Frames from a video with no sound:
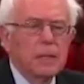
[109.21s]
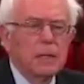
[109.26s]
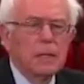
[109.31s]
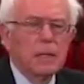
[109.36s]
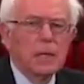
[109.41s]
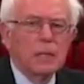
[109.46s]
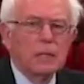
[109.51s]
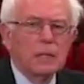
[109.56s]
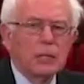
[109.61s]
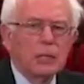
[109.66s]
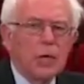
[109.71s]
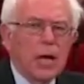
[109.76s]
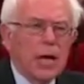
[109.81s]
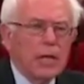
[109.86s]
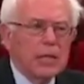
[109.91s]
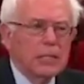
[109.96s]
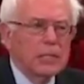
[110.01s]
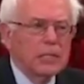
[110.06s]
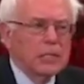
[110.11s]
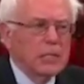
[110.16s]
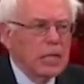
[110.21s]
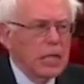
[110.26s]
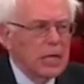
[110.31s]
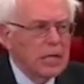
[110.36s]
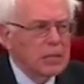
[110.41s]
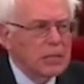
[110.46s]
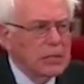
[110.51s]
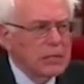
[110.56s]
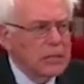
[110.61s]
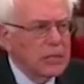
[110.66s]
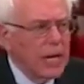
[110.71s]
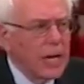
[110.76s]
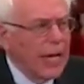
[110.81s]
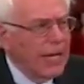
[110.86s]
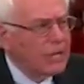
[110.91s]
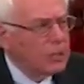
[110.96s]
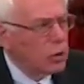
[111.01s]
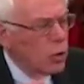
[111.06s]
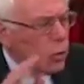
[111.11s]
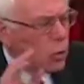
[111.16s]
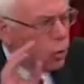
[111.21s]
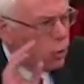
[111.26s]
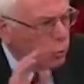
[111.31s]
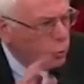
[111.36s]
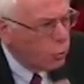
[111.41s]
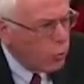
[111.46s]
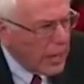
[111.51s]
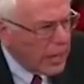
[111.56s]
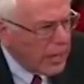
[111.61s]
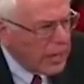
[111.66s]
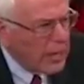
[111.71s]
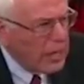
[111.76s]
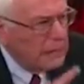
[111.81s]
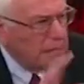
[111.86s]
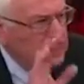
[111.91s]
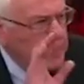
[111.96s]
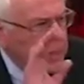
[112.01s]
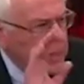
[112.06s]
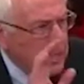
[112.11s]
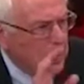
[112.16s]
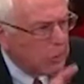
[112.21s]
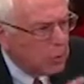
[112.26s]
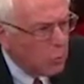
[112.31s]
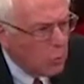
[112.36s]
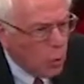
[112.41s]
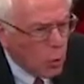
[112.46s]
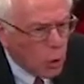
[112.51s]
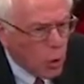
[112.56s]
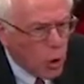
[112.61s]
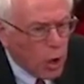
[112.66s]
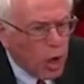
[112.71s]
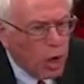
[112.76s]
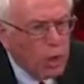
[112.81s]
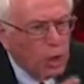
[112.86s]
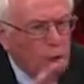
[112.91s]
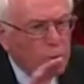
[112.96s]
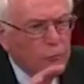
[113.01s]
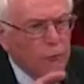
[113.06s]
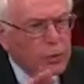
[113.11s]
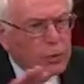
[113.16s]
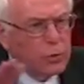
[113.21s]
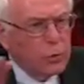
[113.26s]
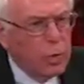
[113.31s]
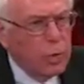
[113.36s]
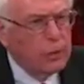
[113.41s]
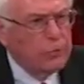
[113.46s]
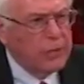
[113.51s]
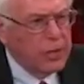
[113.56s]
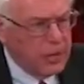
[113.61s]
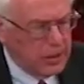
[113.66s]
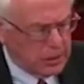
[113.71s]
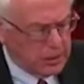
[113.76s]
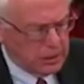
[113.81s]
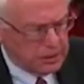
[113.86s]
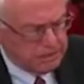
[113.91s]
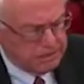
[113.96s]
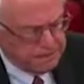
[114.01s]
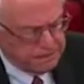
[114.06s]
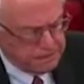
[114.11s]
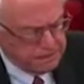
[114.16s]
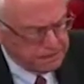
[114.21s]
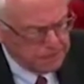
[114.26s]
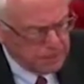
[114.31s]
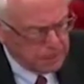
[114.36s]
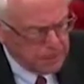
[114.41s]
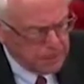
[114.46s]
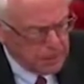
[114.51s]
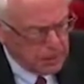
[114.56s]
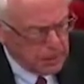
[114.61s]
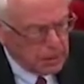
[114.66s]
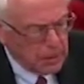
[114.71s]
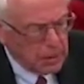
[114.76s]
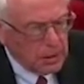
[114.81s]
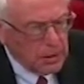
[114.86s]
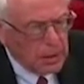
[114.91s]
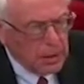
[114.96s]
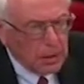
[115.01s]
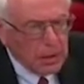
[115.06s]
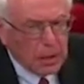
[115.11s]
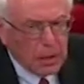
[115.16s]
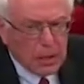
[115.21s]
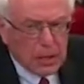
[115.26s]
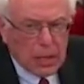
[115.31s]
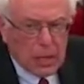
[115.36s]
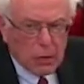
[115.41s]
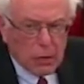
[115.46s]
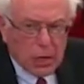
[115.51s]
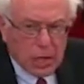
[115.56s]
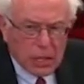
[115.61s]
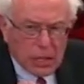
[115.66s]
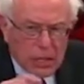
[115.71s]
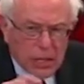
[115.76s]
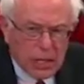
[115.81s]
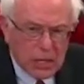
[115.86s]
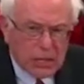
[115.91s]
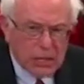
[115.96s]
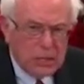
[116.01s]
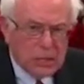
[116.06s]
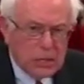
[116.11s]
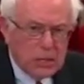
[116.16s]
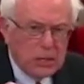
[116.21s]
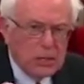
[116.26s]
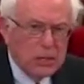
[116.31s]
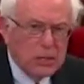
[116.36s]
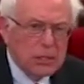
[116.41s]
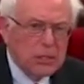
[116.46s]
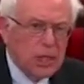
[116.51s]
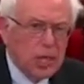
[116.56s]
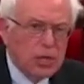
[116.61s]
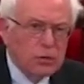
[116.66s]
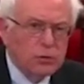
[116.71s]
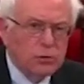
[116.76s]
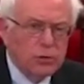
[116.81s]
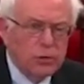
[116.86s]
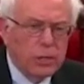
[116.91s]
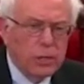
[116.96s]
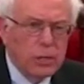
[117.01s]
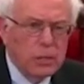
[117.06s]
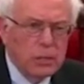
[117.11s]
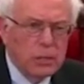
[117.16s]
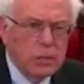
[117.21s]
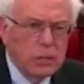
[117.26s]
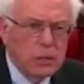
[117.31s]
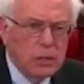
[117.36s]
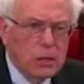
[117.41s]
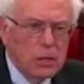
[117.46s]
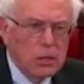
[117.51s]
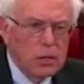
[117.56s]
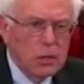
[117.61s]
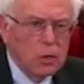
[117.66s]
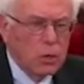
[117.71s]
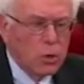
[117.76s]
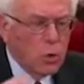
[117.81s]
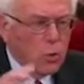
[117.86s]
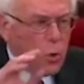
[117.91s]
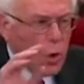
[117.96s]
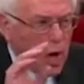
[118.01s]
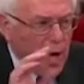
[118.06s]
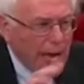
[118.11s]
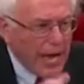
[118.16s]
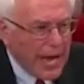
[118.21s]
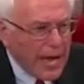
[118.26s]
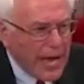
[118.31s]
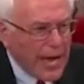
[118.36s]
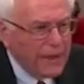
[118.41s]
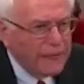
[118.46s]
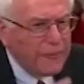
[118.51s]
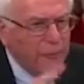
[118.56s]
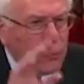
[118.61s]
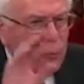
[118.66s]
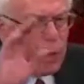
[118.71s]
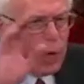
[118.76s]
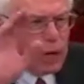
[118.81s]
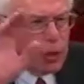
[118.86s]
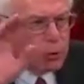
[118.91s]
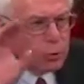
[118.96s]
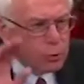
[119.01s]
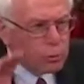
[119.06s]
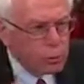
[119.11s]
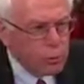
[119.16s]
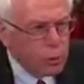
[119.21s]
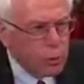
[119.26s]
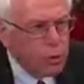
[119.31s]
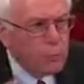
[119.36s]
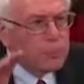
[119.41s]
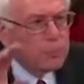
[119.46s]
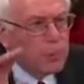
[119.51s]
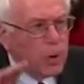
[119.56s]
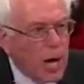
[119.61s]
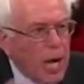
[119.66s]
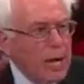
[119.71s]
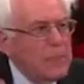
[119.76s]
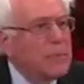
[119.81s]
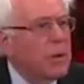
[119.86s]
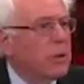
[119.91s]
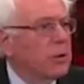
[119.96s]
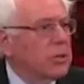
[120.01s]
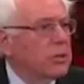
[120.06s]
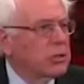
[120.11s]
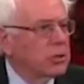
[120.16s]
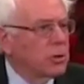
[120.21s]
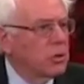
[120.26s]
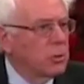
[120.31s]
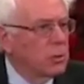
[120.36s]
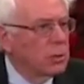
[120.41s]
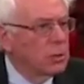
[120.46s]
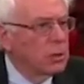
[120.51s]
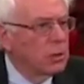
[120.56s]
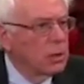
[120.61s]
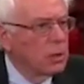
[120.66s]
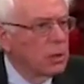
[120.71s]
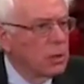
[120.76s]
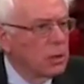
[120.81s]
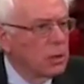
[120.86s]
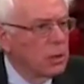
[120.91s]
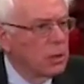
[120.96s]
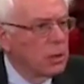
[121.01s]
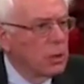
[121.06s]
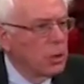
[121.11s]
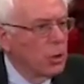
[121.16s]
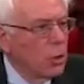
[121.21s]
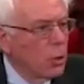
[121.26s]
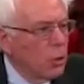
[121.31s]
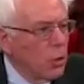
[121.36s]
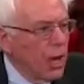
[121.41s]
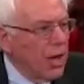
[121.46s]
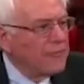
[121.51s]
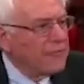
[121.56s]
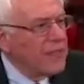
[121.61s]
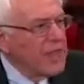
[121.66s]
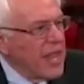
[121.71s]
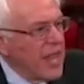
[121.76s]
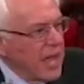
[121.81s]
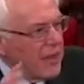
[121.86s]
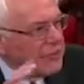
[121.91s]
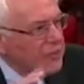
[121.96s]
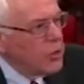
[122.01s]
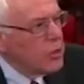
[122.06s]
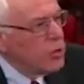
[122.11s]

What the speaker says: that the United States has already been at war for 12 years. There are kids in this country who are halfway through primary school who have never